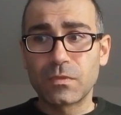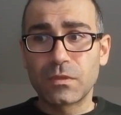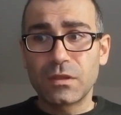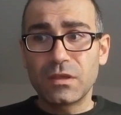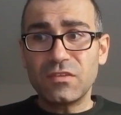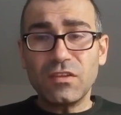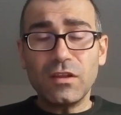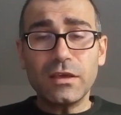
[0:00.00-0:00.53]

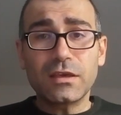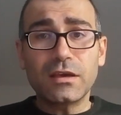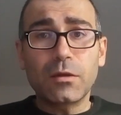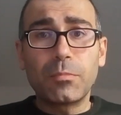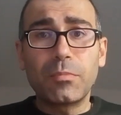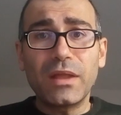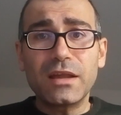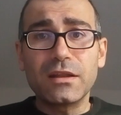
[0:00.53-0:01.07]
It's like our
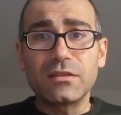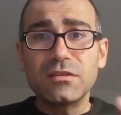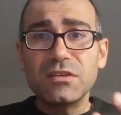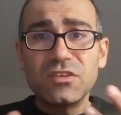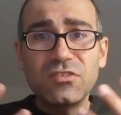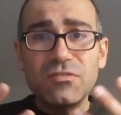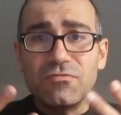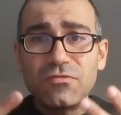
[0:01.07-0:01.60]
planet
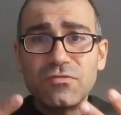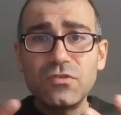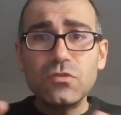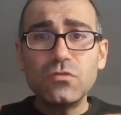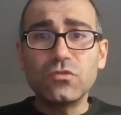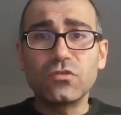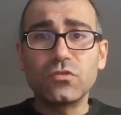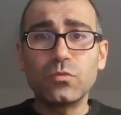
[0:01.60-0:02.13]
is
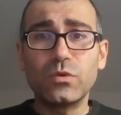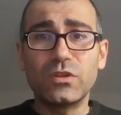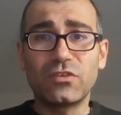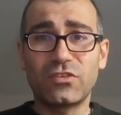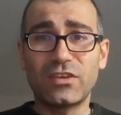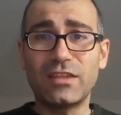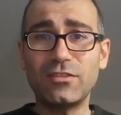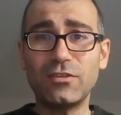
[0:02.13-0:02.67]
infused with the
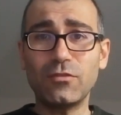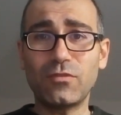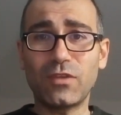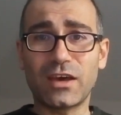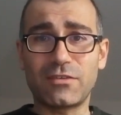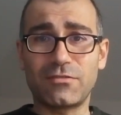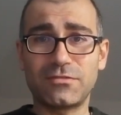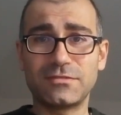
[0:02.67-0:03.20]
scent of
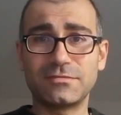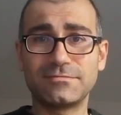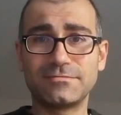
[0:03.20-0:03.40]
life.